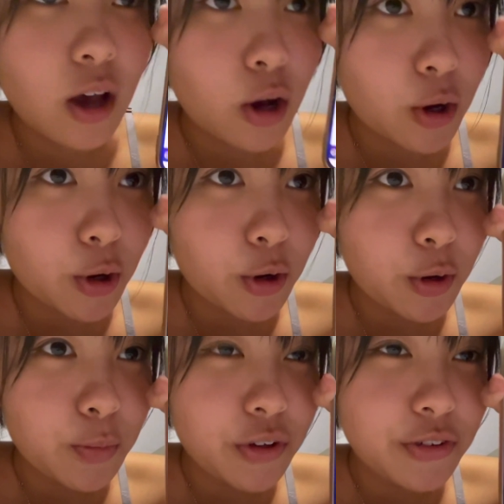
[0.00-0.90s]
a hope
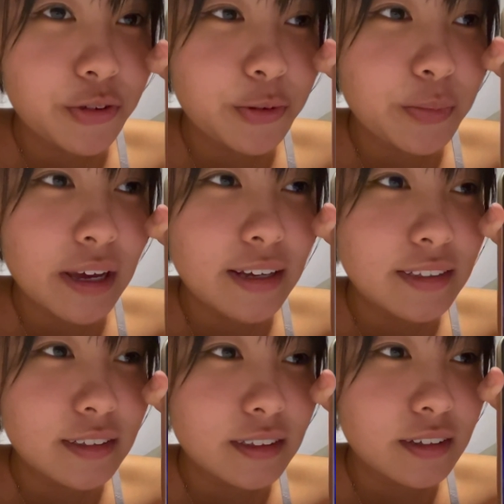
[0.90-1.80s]
hopeless
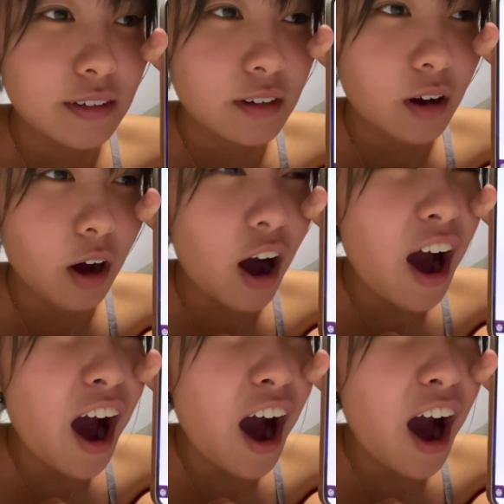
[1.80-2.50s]
romantic oh